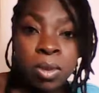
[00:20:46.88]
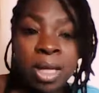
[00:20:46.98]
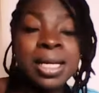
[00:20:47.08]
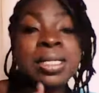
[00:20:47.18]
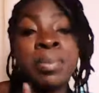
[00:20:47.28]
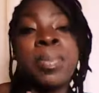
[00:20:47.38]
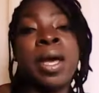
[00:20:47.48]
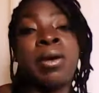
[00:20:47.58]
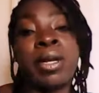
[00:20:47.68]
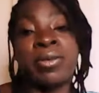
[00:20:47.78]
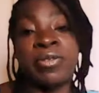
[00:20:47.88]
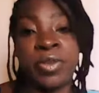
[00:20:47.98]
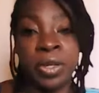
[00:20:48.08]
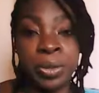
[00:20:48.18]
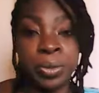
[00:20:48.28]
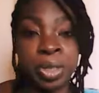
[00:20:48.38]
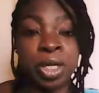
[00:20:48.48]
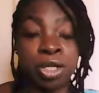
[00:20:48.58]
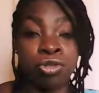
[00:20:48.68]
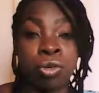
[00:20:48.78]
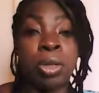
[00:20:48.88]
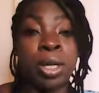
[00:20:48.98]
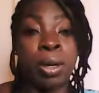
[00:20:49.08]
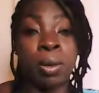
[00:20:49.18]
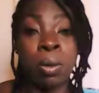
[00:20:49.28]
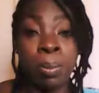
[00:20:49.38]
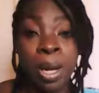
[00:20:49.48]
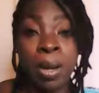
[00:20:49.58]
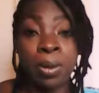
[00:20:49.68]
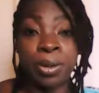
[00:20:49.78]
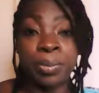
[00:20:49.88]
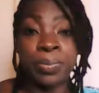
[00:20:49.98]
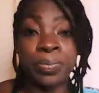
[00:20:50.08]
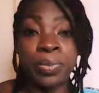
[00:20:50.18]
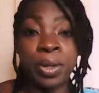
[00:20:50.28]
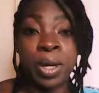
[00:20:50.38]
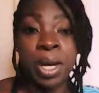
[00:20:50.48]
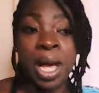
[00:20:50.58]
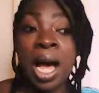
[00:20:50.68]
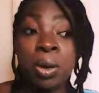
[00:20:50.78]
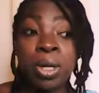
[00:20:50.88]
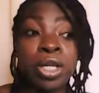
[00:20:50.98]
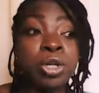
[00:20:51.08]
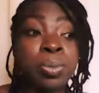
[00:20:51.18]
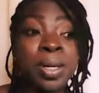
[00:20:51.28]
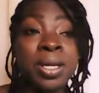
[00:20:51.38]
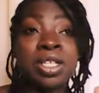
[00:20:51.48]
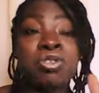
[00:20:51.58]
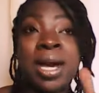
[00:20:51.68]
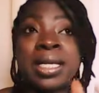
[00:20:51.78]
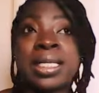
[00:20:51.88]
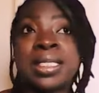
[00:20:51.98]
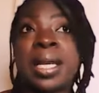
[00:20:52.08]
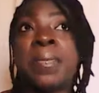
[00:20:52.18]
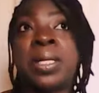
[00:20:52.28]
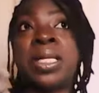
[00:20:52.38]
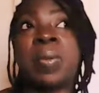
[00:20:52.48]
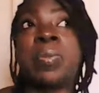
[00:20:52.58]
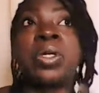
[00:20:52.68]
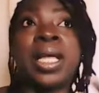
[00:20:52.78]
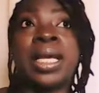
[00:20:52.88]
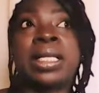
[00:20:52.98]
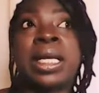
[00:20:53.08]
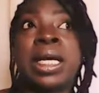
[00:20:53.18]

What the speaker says: it is imperative for you to control your own power. How can you be trying to say manipulate